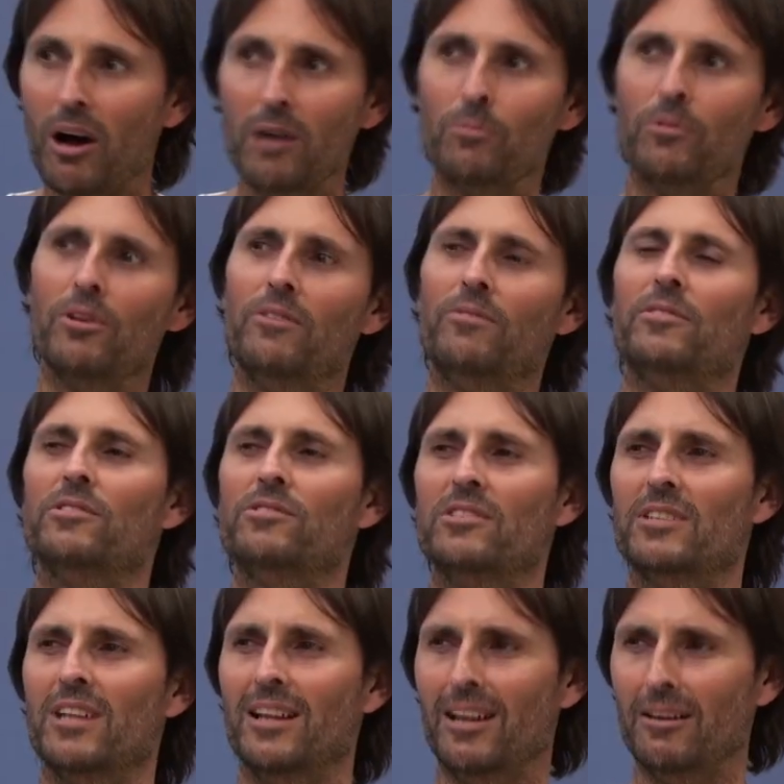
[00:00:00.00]
I'm worthless
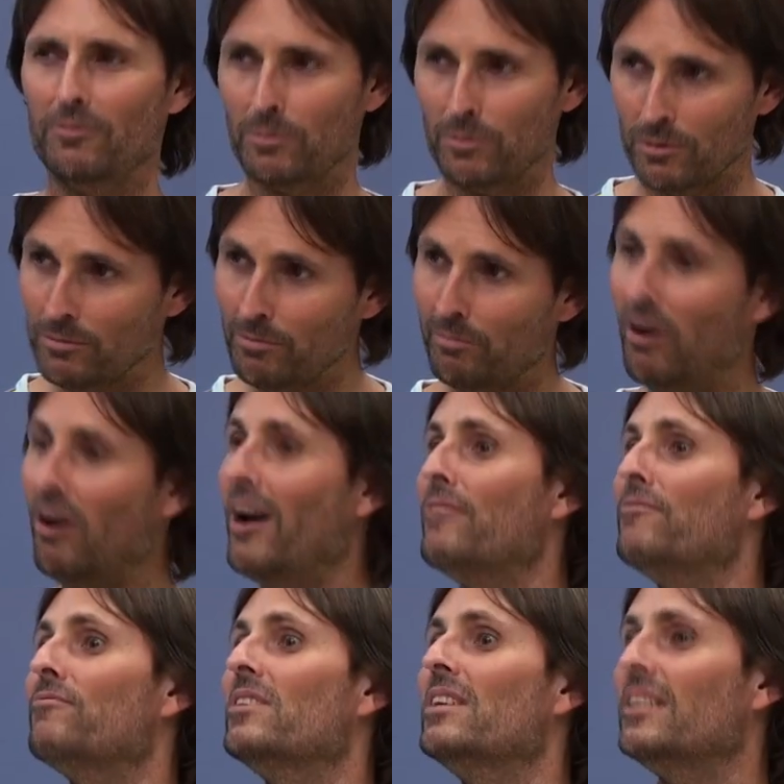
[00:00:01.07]
and unlovable
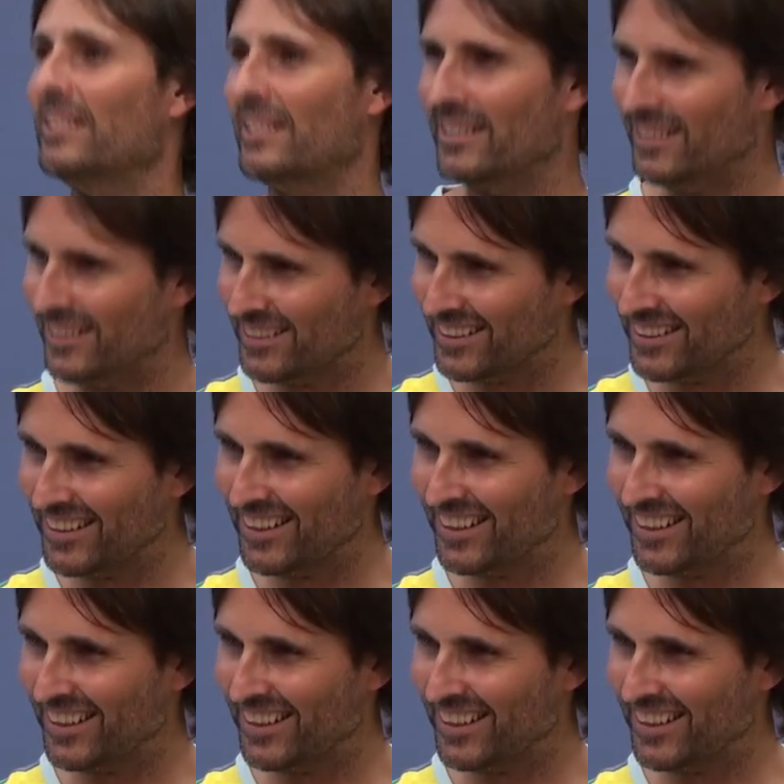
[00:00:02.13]
by feeling it,